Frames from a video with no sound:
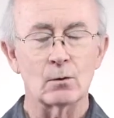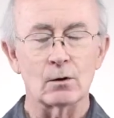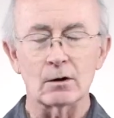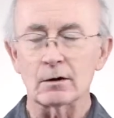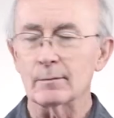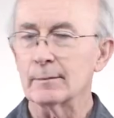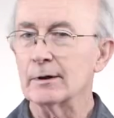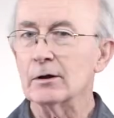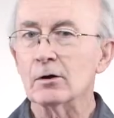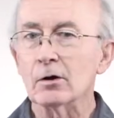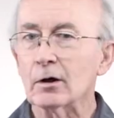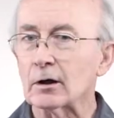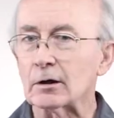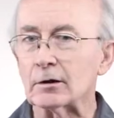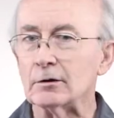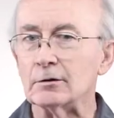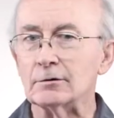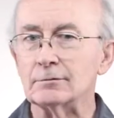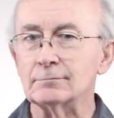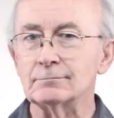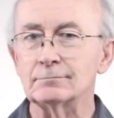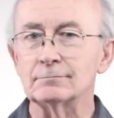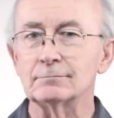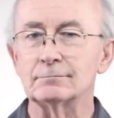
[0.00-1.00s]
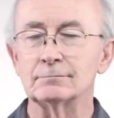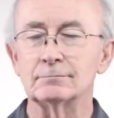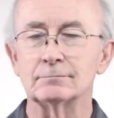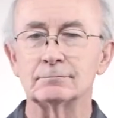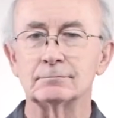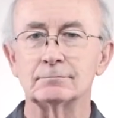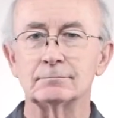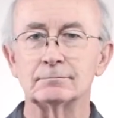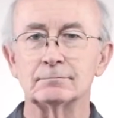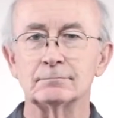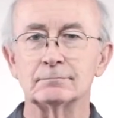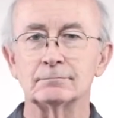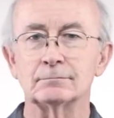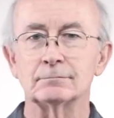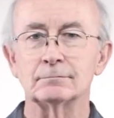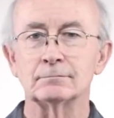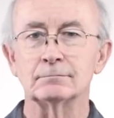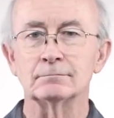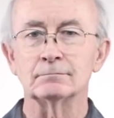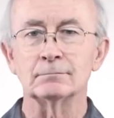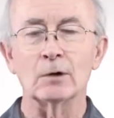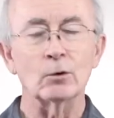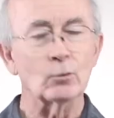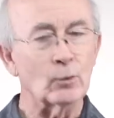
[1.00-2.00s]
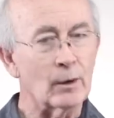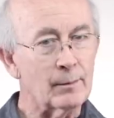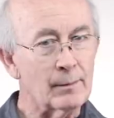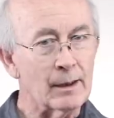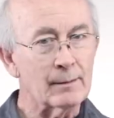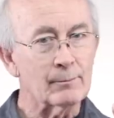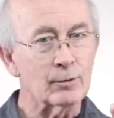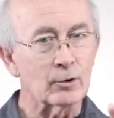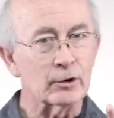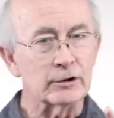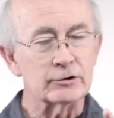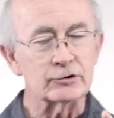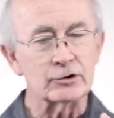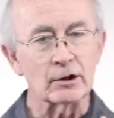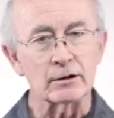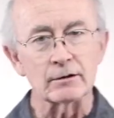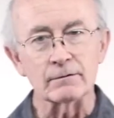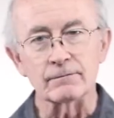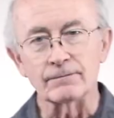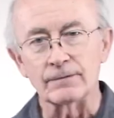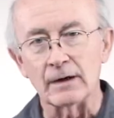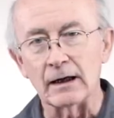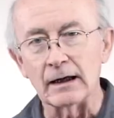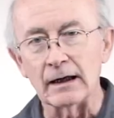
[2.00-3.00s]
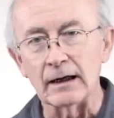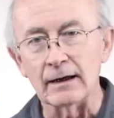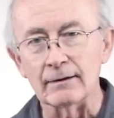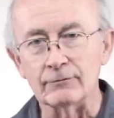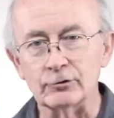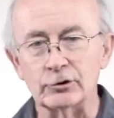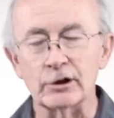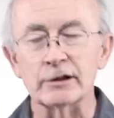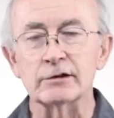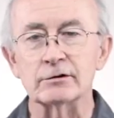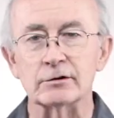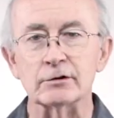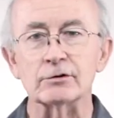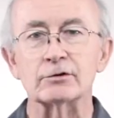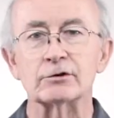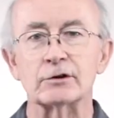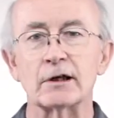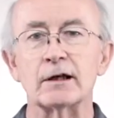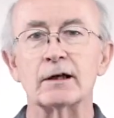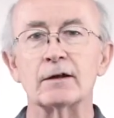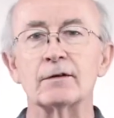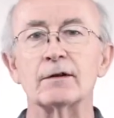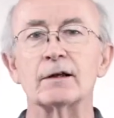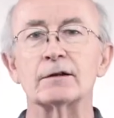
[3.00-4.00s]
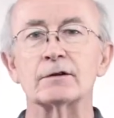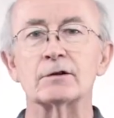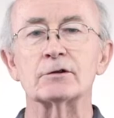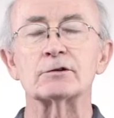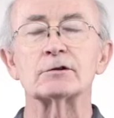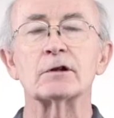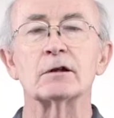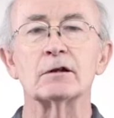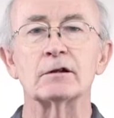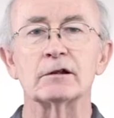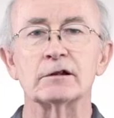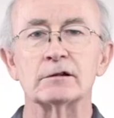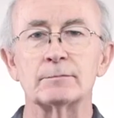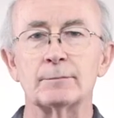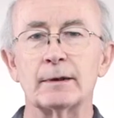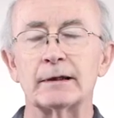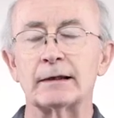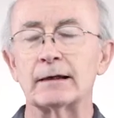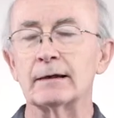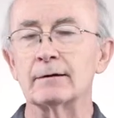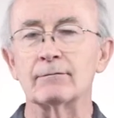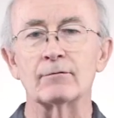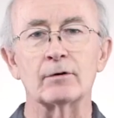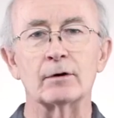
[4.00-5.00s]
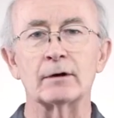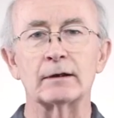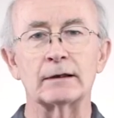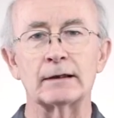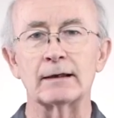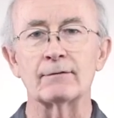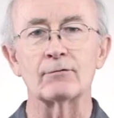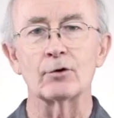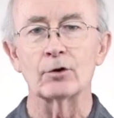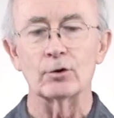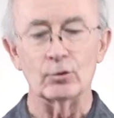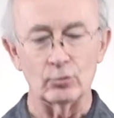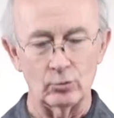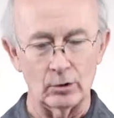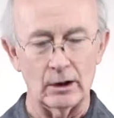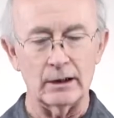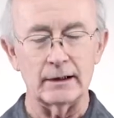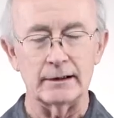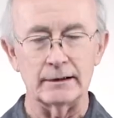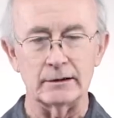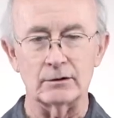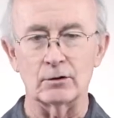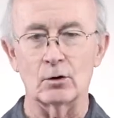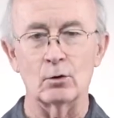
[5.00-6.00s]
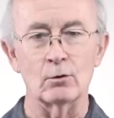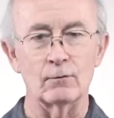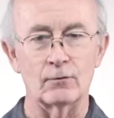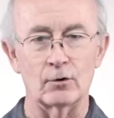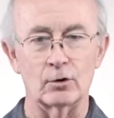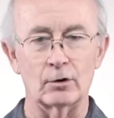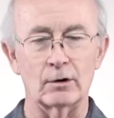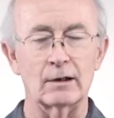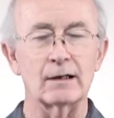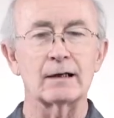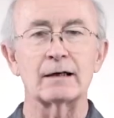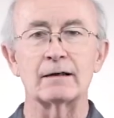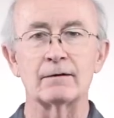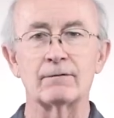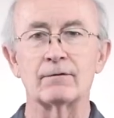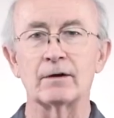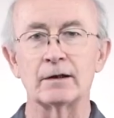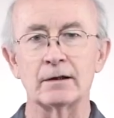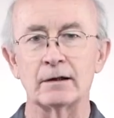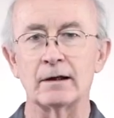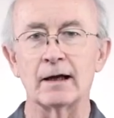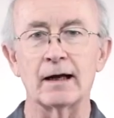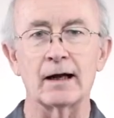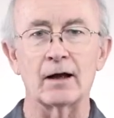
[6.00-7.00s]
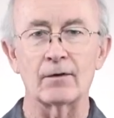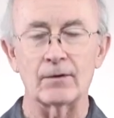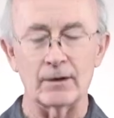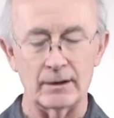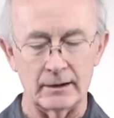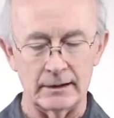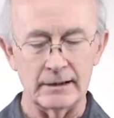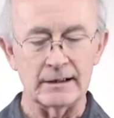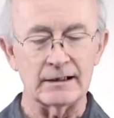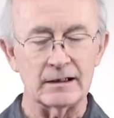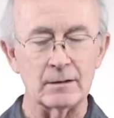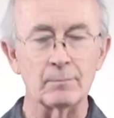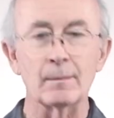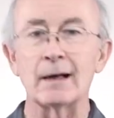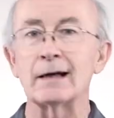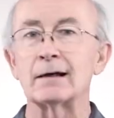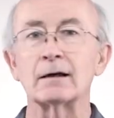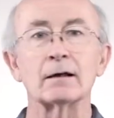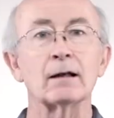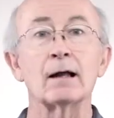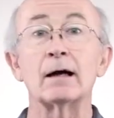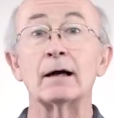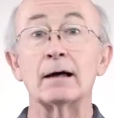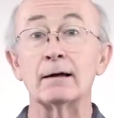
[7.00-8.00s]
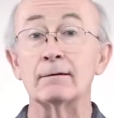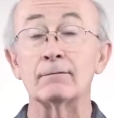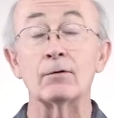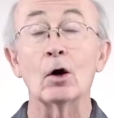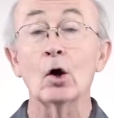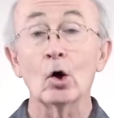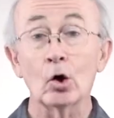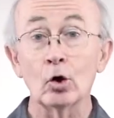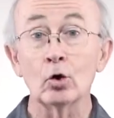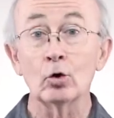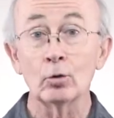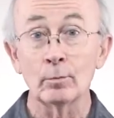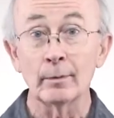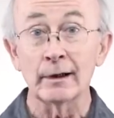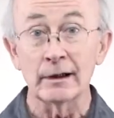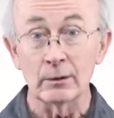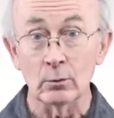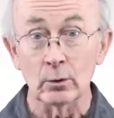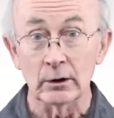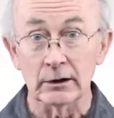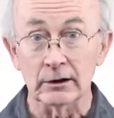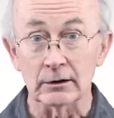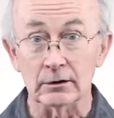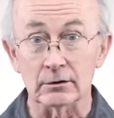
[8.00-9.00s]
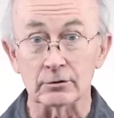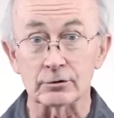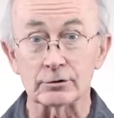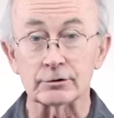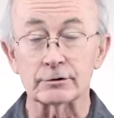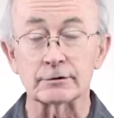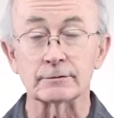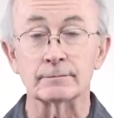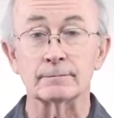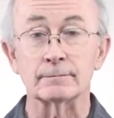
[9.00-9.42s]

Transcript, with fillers: What a miracle. But remember in John 5, Jesus said that the Son is given the right over life and death, and he can make alive whom he wills.